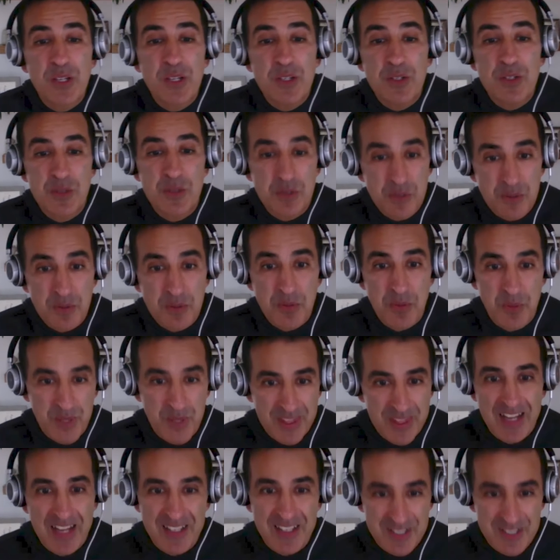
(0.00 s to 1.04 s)
do with
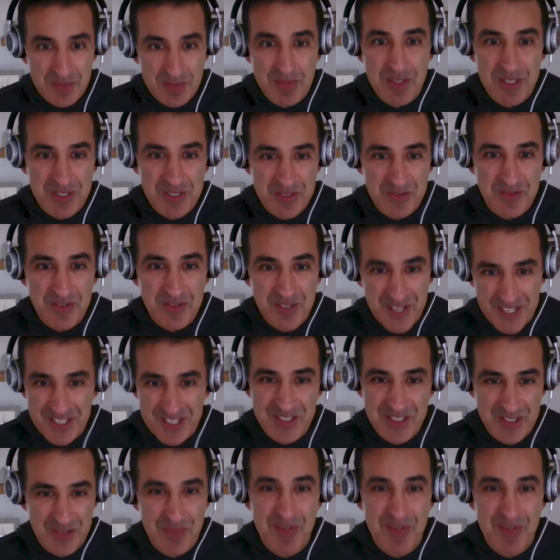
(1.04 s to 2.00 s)
that expressive range,